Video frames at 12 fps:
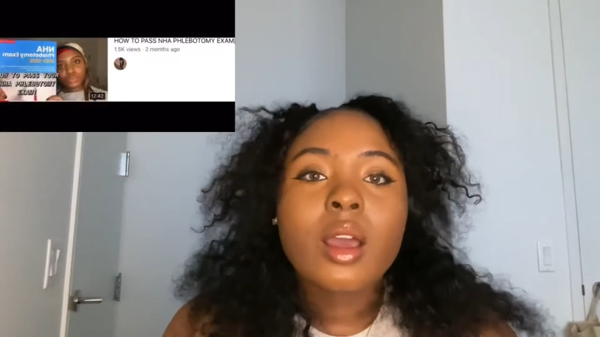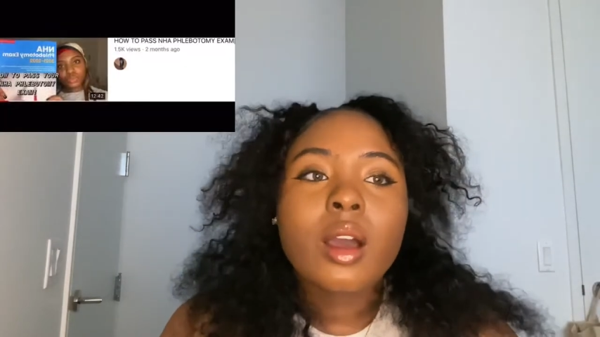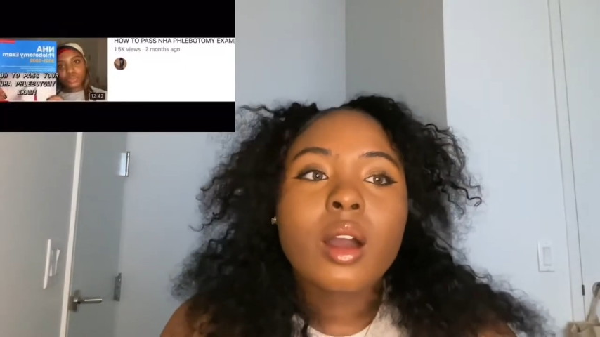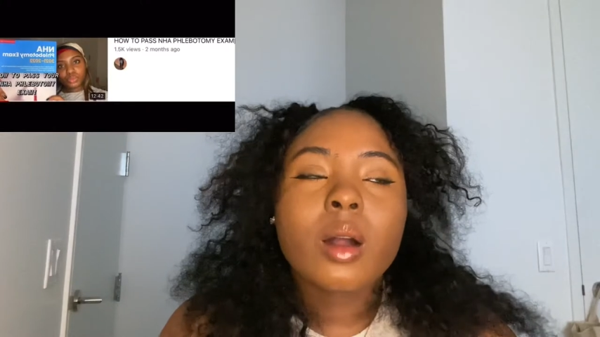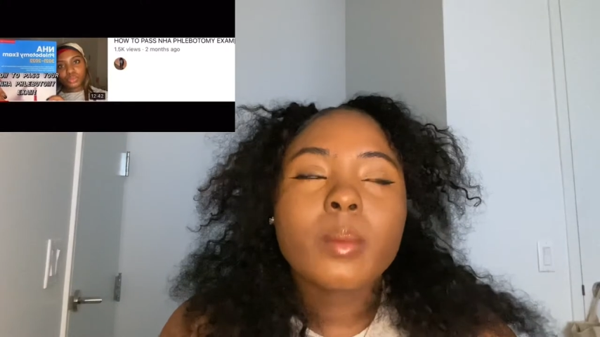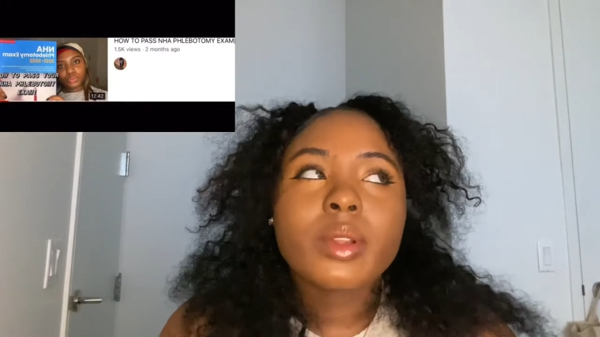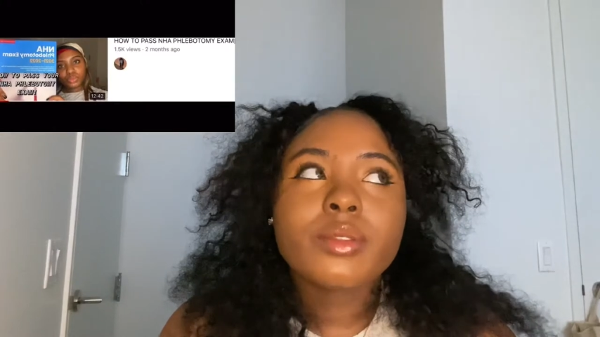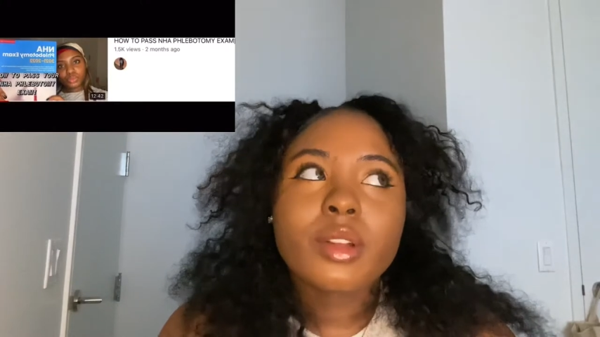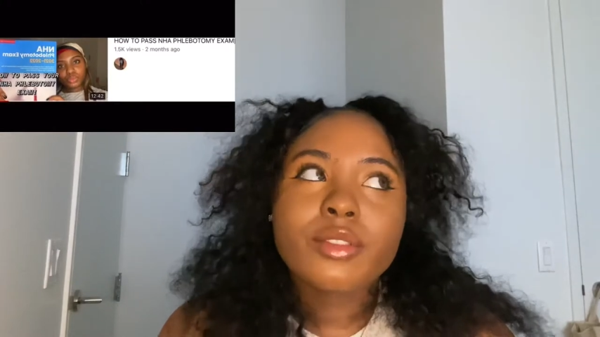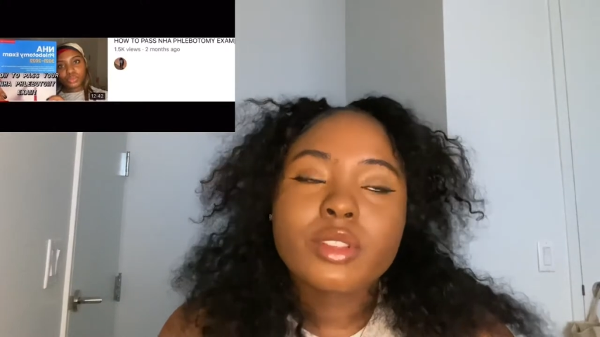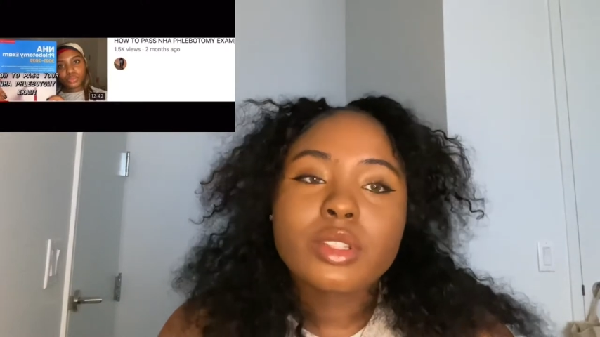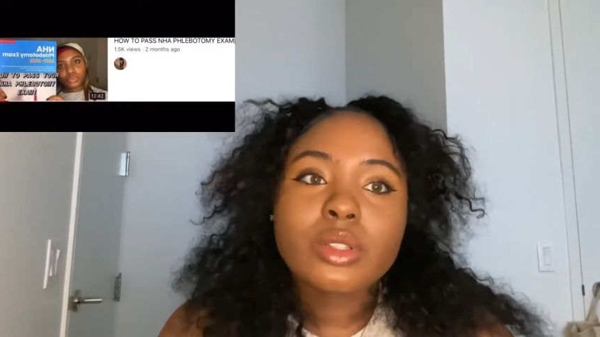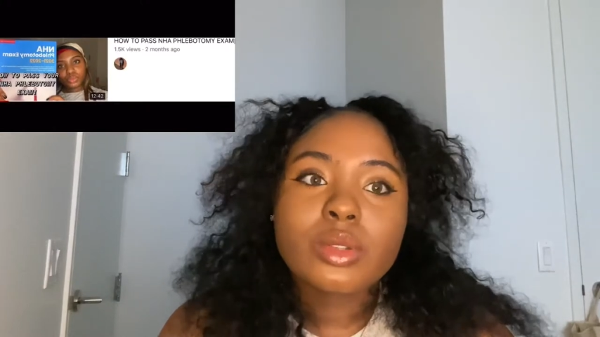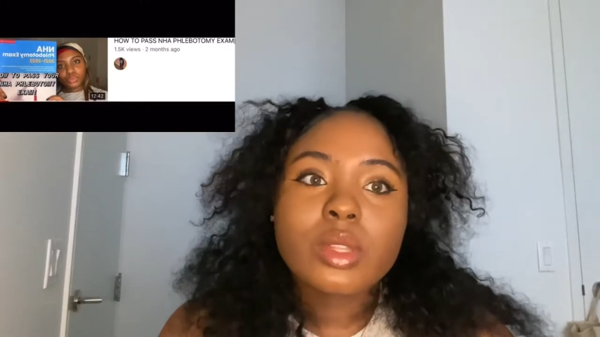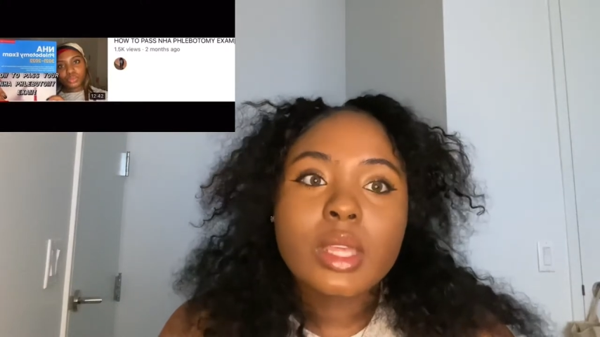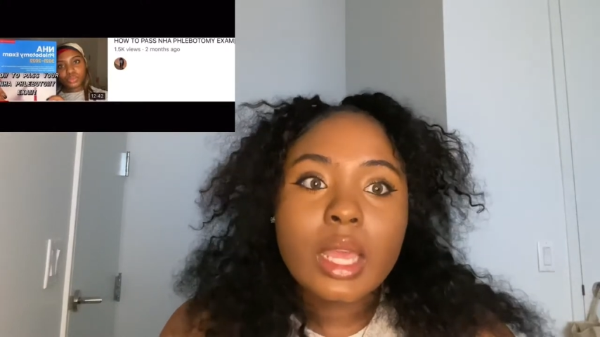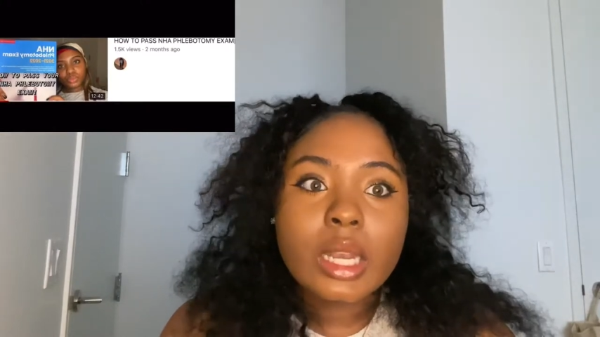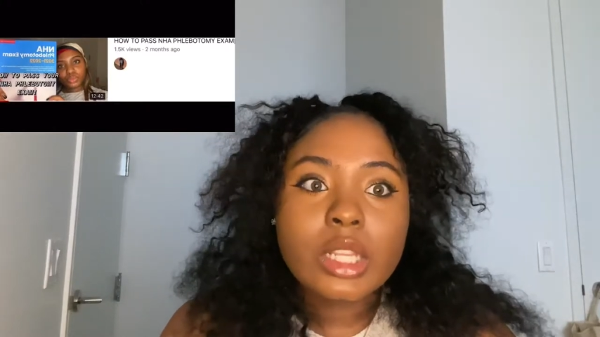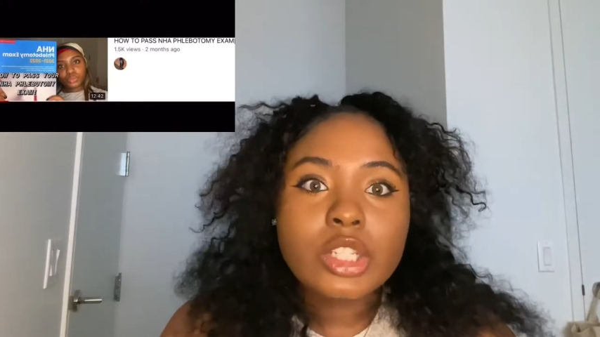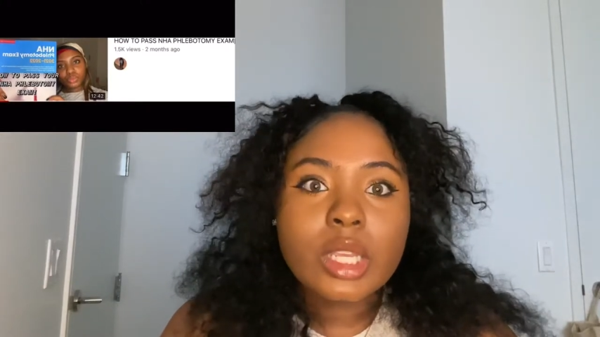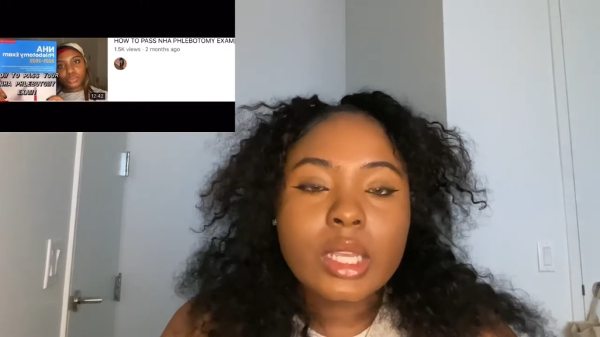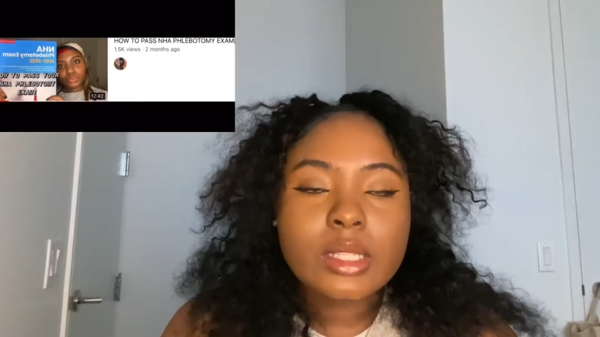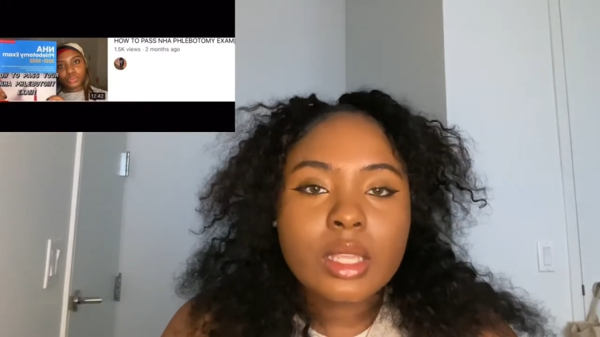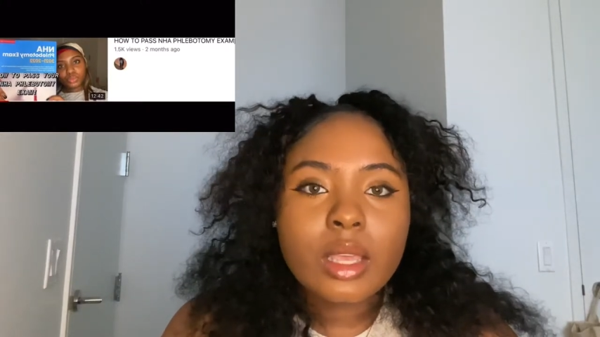in reference to the NHA
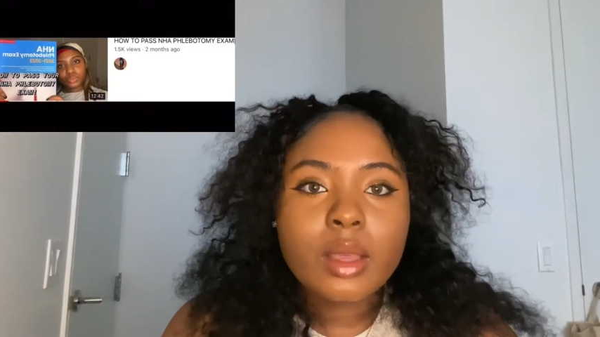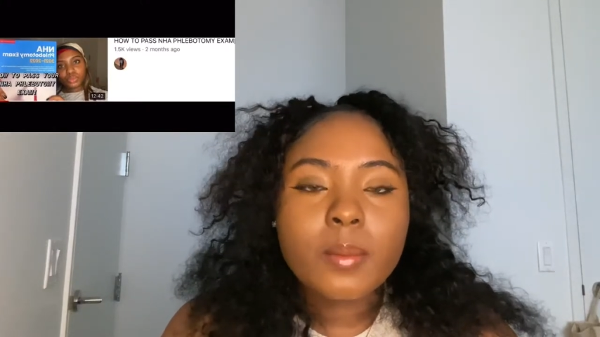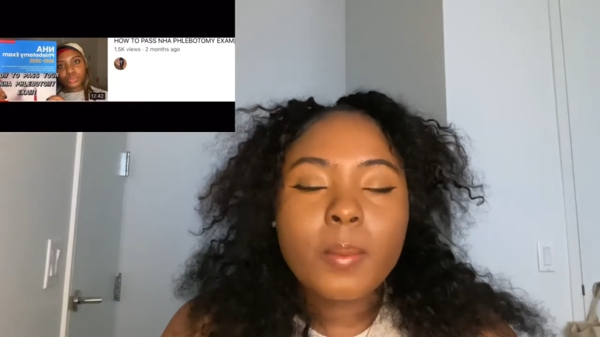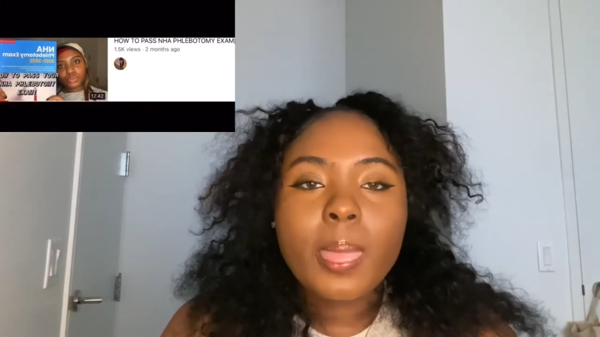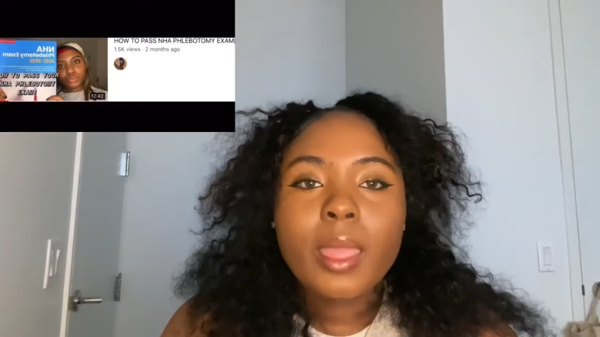exam.